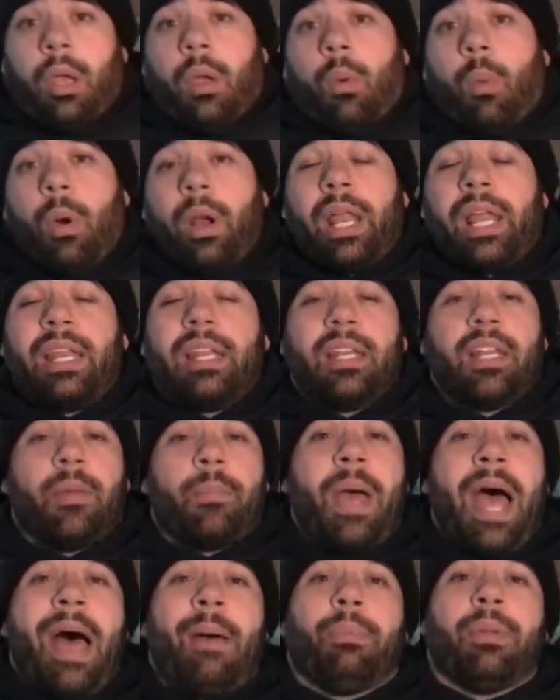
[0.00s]
What ended up
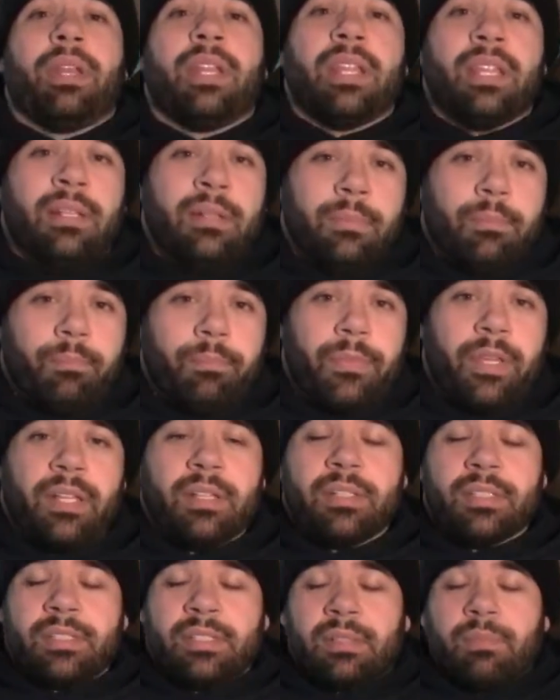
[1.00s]
happening
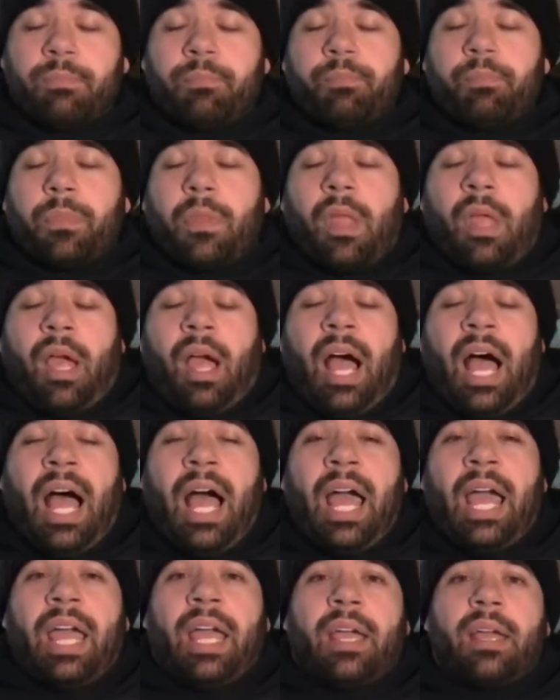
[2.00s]
is
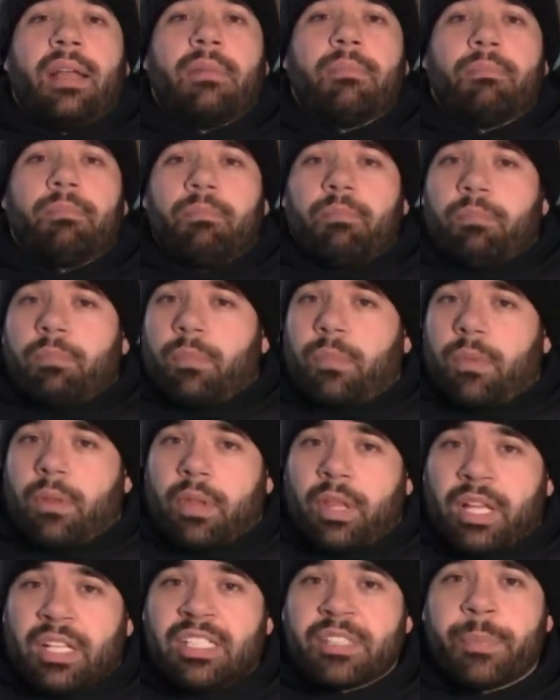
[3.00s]
I
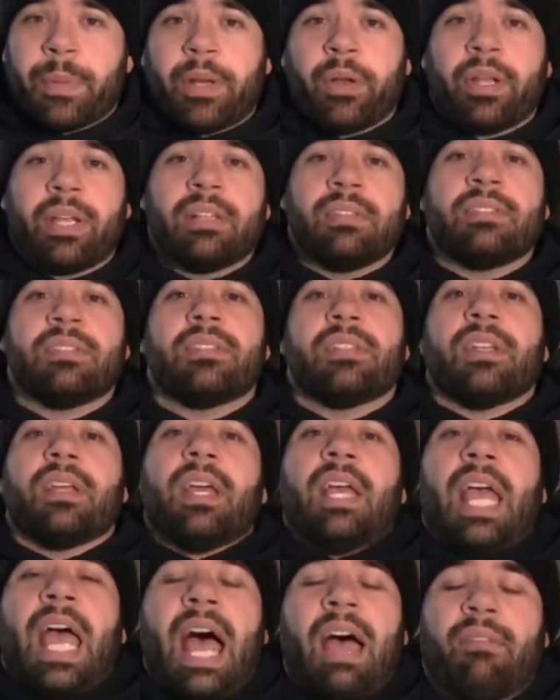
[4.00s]
experienced
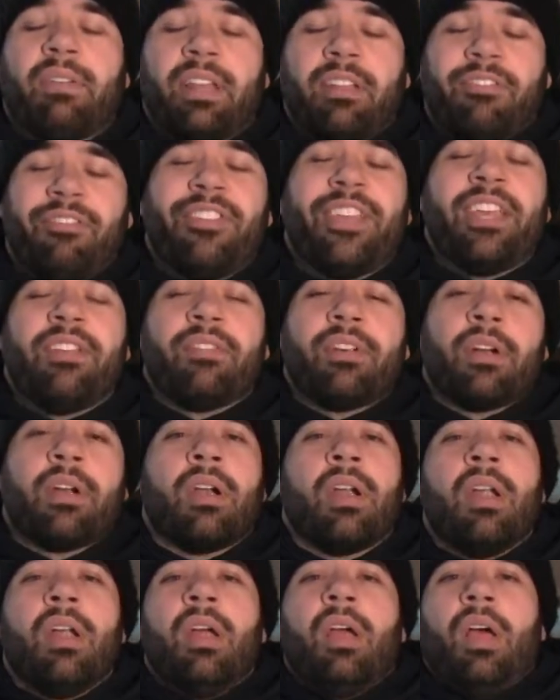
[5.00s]
having a
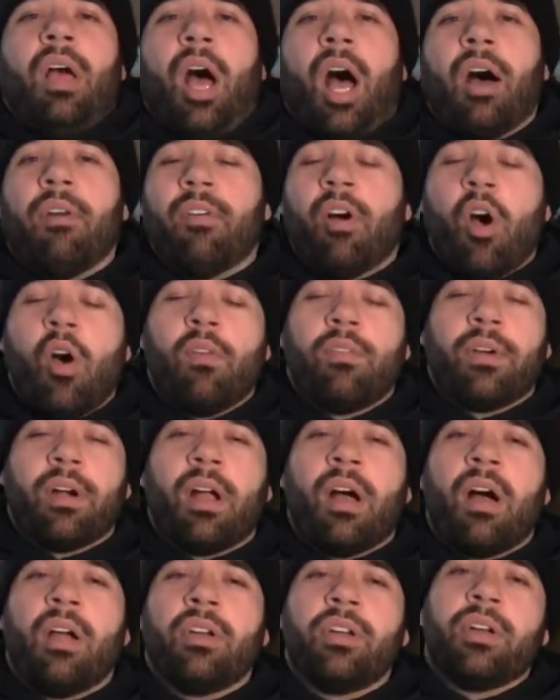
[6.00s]
fever of over
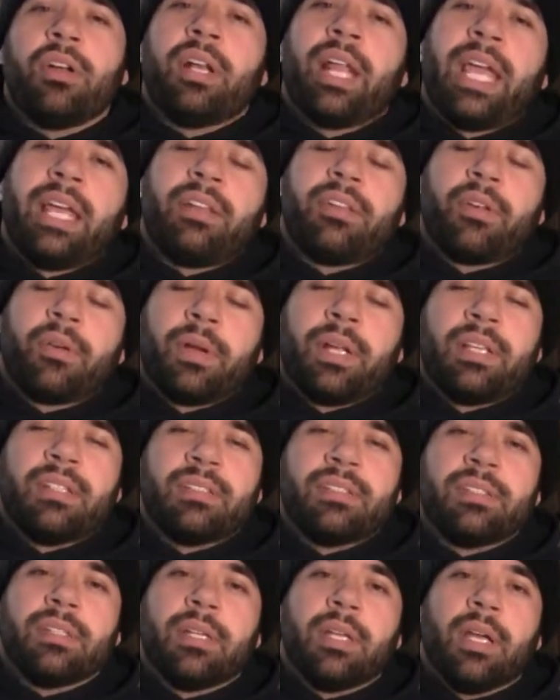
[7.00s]
108
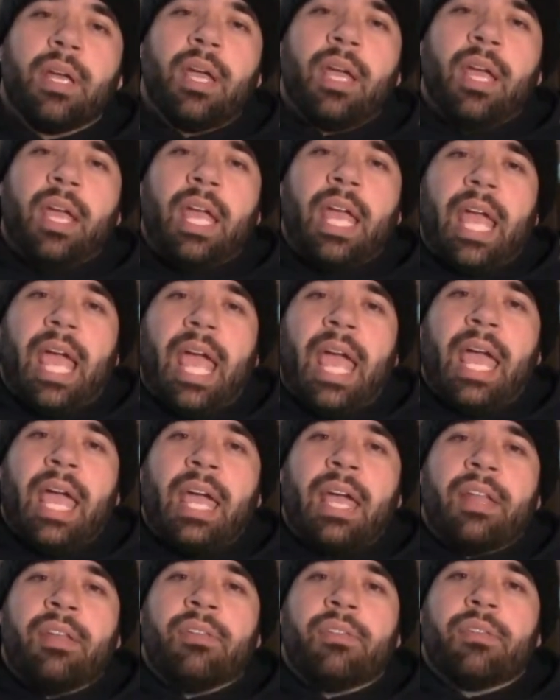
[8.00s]
degrees,
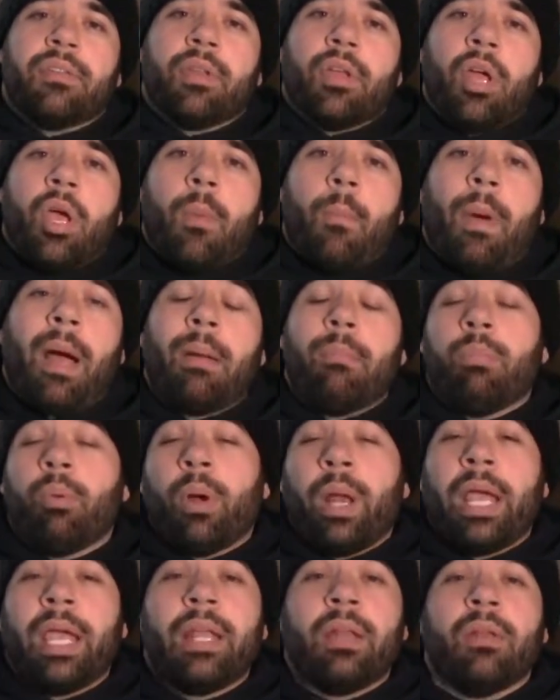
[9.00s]
and my
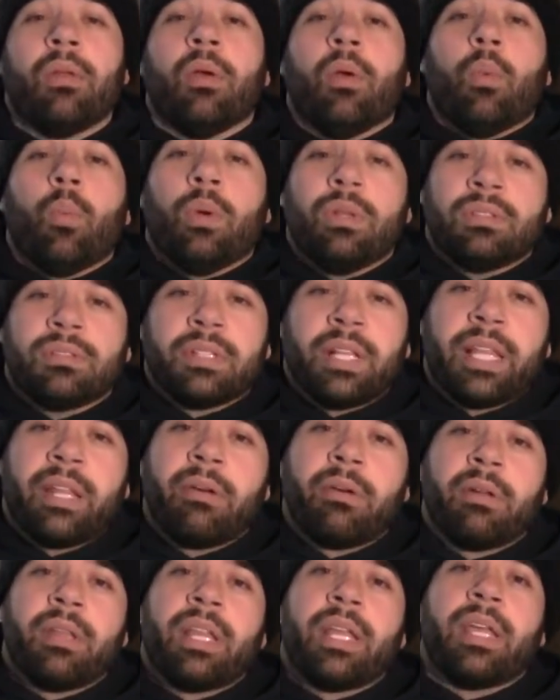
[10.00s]
brain was
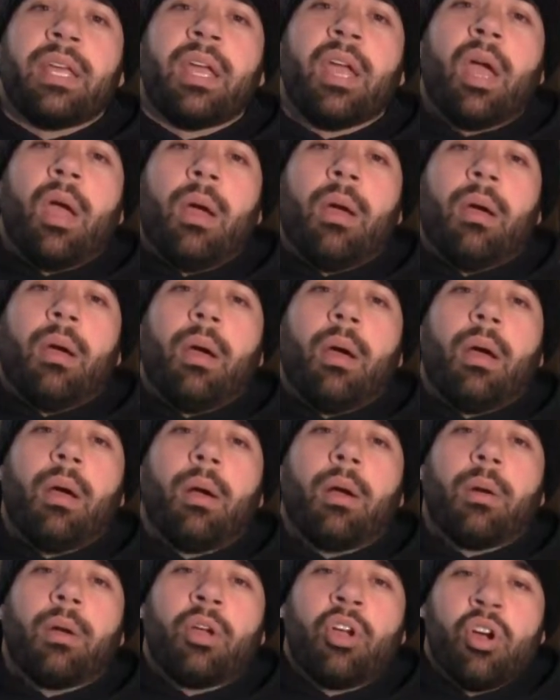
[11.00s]
literally
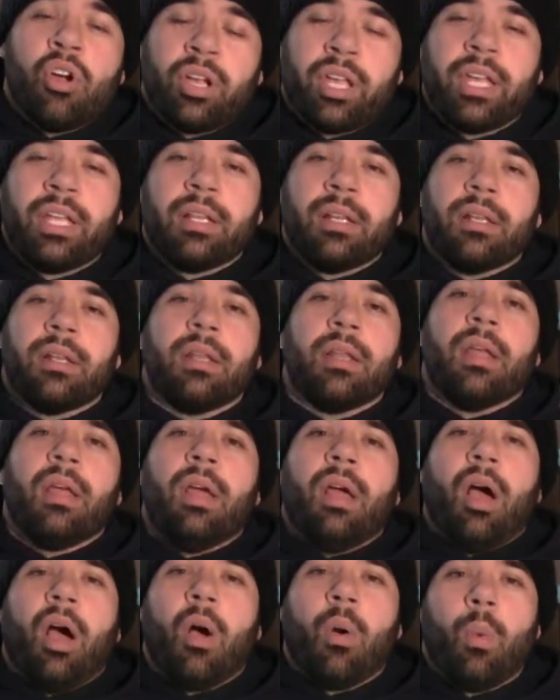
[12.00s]
cooking
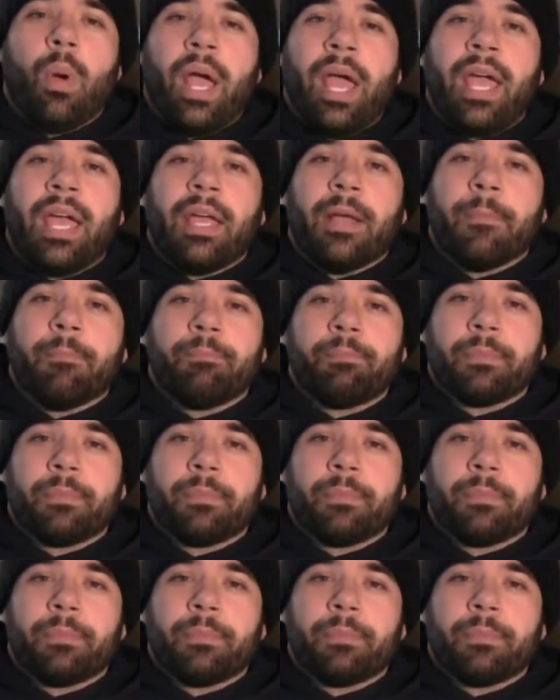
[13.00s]
away.